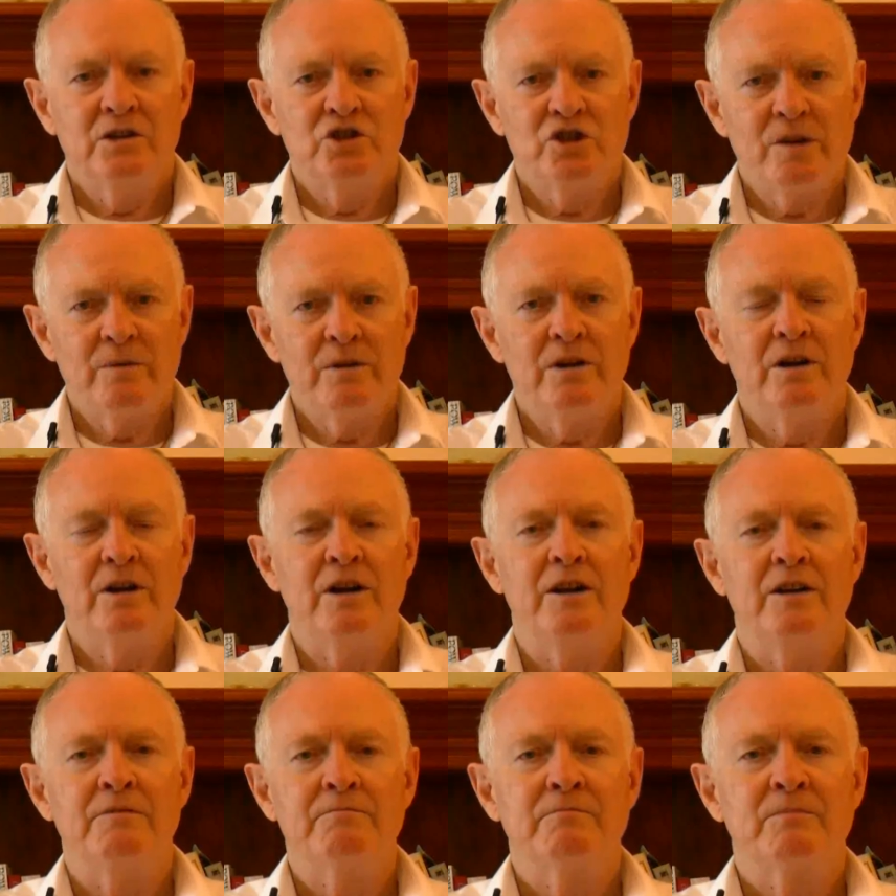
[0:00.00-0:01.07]

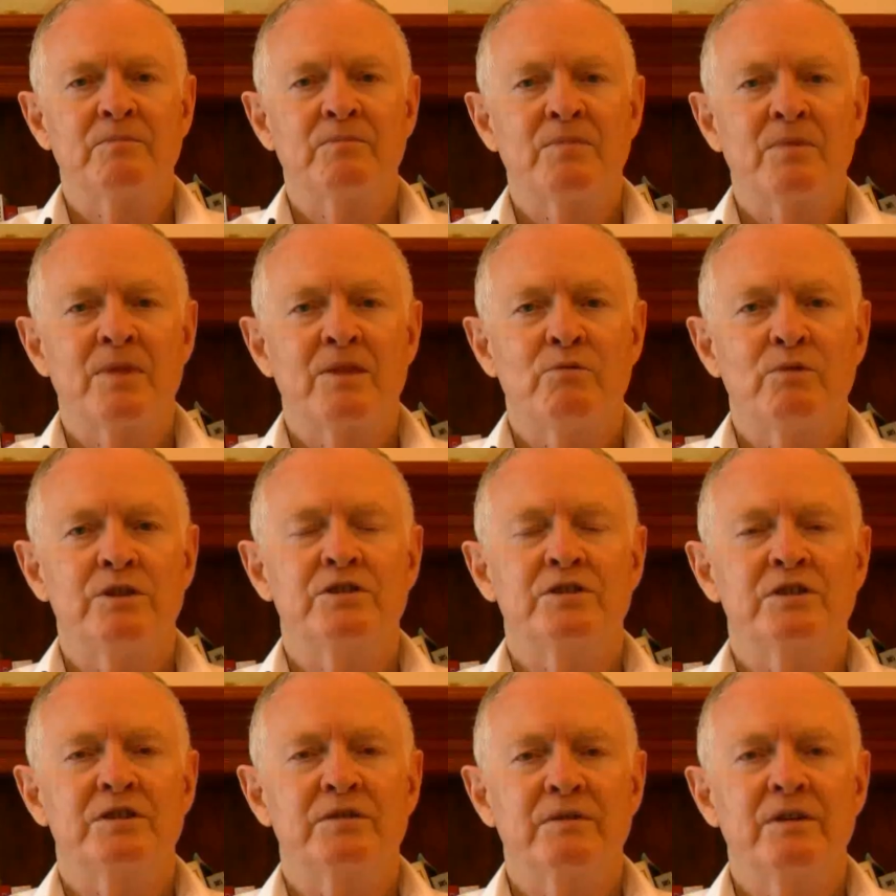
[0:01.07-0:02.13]
Gemini, which
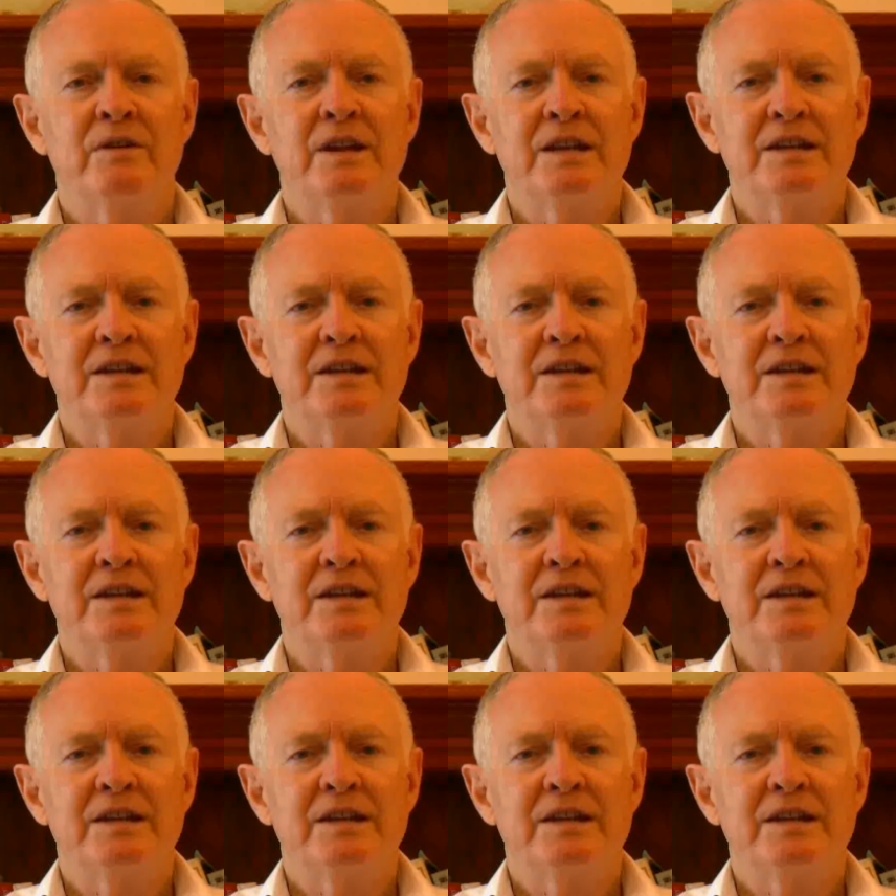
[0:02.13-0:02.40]
is a very